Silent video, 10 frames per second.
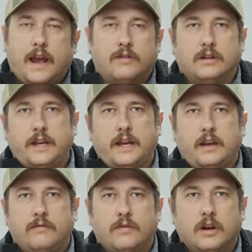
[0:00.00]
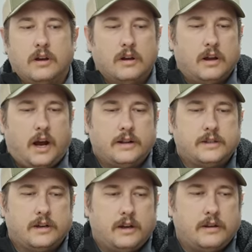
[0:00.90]
They have to leave
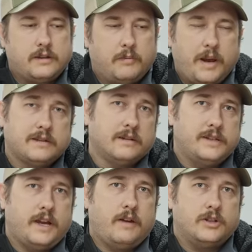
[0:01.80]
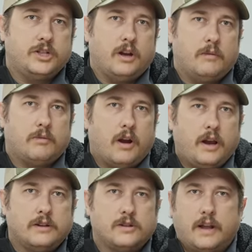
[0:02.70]
to basically save a ship,
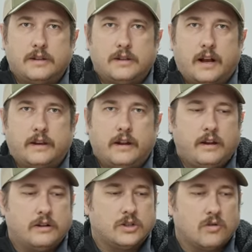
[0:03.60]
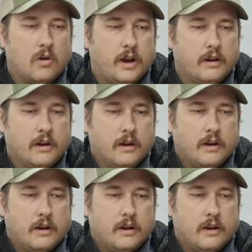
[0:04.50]
right? So that it's not getting destroyed.